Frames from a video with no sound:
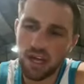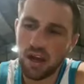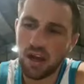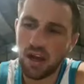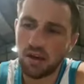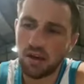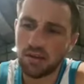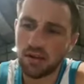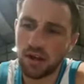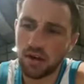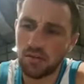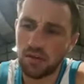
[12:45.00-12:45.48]

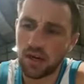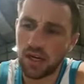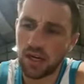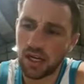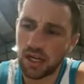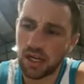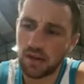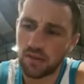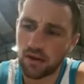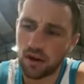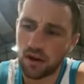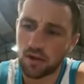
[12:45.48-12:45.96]
no, not
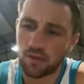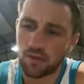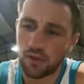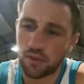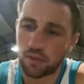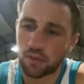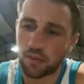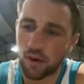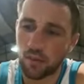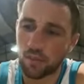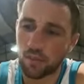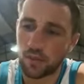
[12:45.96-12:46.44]
really. I've got a
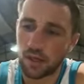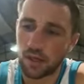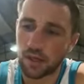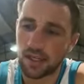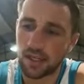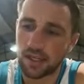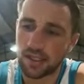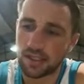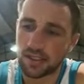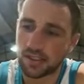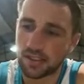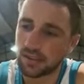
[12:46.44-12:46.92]
few
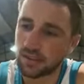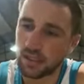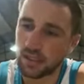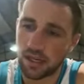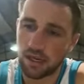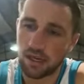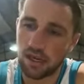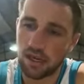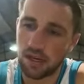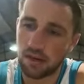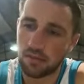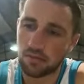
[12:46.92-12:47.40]
properties.
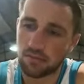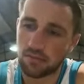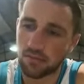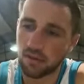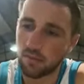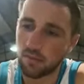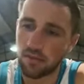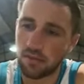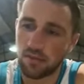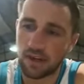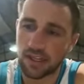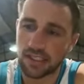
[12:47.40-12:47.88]
I'm
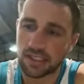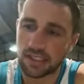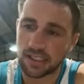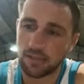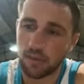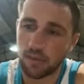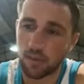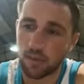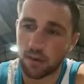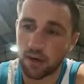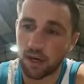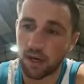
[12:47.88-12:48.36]

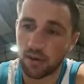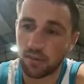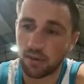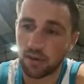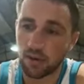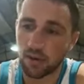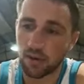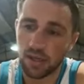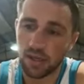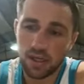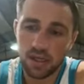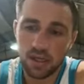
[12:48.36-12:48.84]
investing my money,
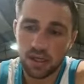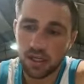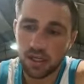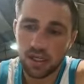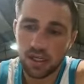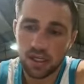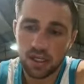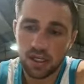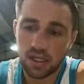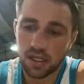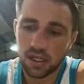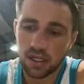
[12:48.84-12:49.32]
but
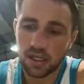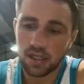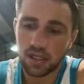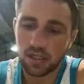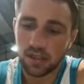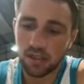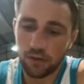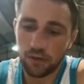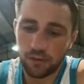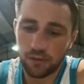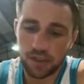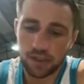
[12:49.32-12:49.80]

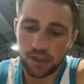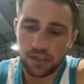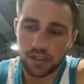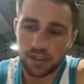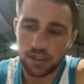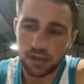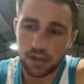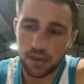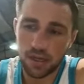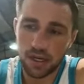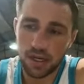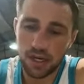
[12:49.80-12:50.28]
nothing
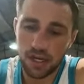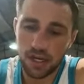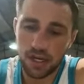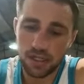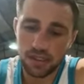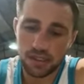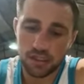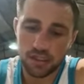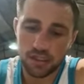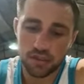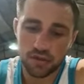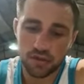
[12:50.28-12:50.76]

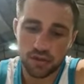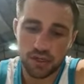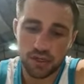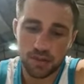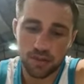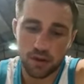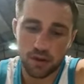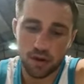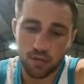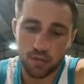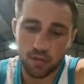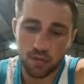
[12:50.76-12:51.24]
to
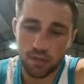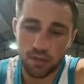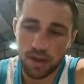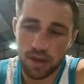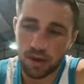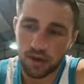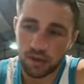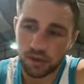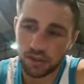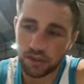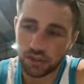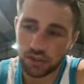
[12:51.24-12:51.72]
scream home
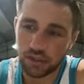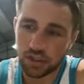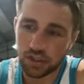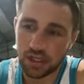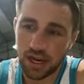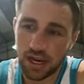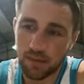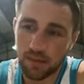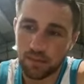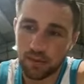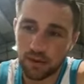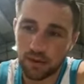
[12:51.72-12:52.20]
about just
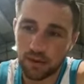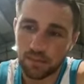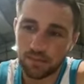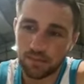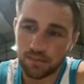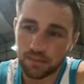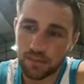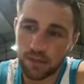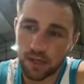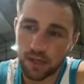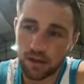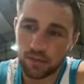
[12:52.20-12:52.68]
yet. But
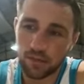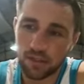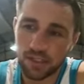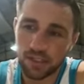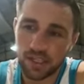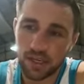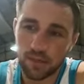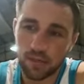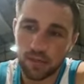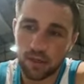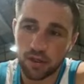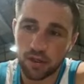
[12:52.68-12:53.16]

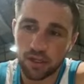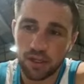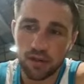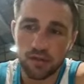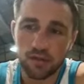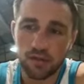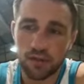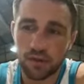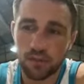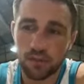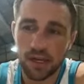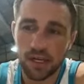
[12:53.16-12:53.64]
obviously, I'll be
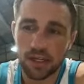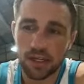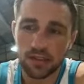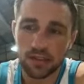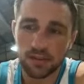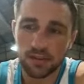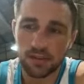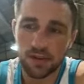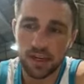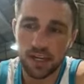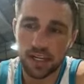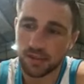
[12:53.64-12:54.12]
looking for
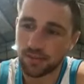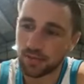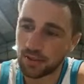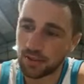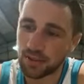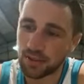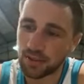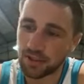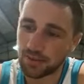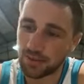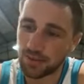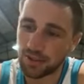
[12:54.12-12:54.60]
major
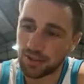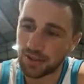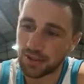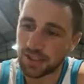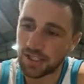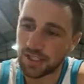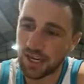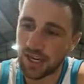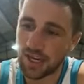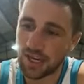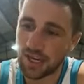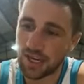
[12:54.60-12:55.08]
investments
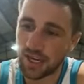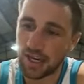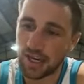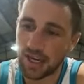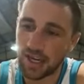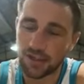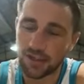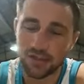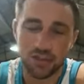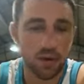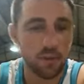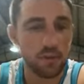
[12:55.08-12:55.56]
once
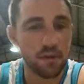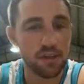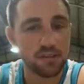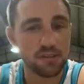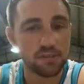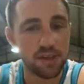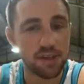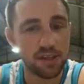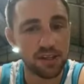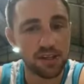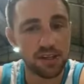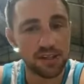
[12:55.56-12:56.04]
I drop
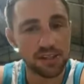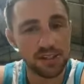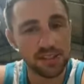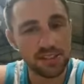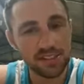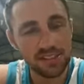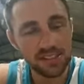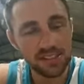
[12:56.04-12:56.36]
this million.